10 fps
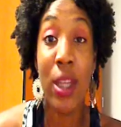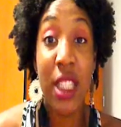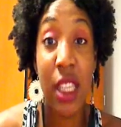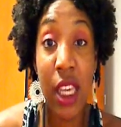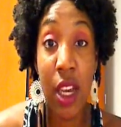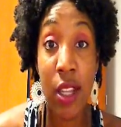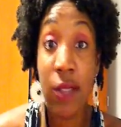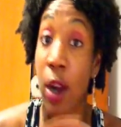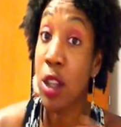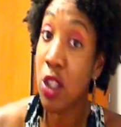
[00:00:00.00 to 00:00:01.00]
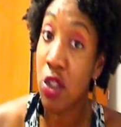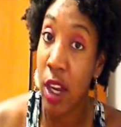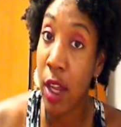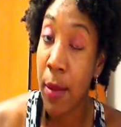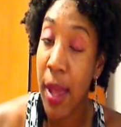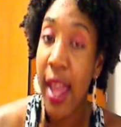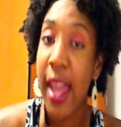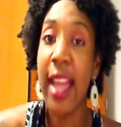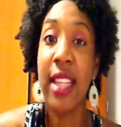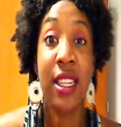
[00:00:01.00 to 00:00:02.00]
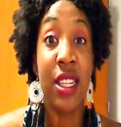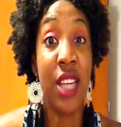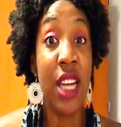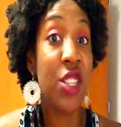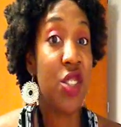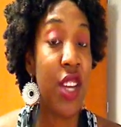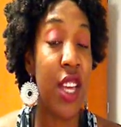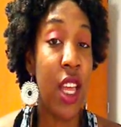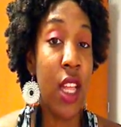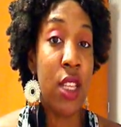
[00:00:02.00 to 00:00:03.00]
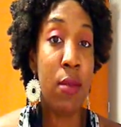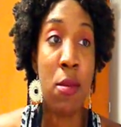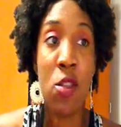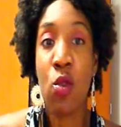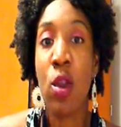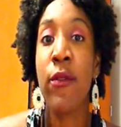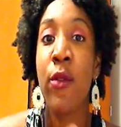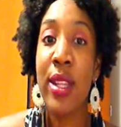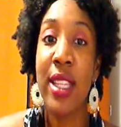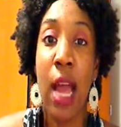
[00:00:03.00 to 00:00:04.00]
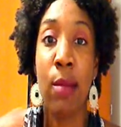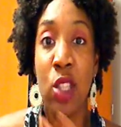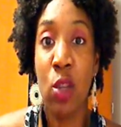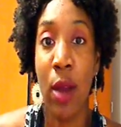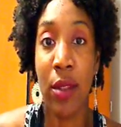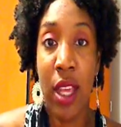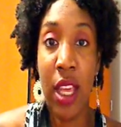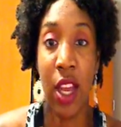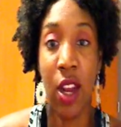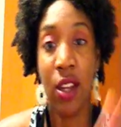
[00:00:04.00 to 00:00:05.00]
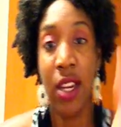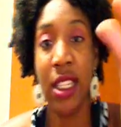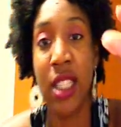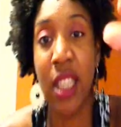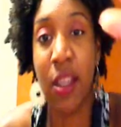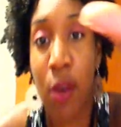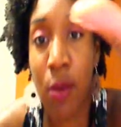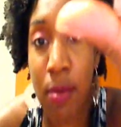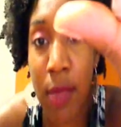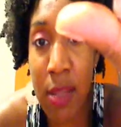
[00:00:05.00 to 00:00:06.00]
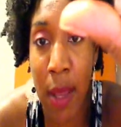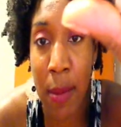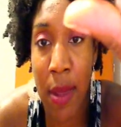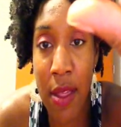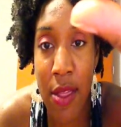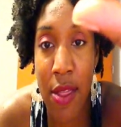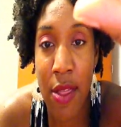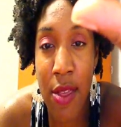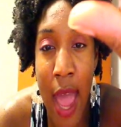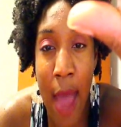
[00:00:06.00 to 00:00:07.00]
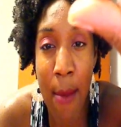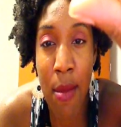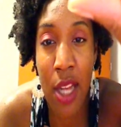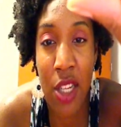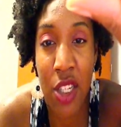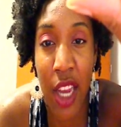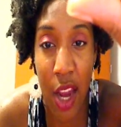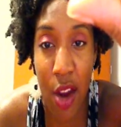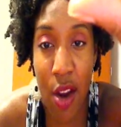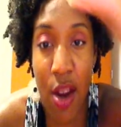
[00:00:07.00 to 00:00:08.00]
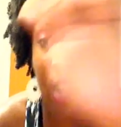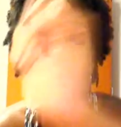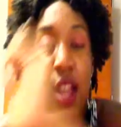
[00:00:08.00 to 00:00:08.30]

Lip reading: once a year as far as a trim, and to dust your ends maybe 3 or 4 times throughout the year. Dusting is maybe that much hair.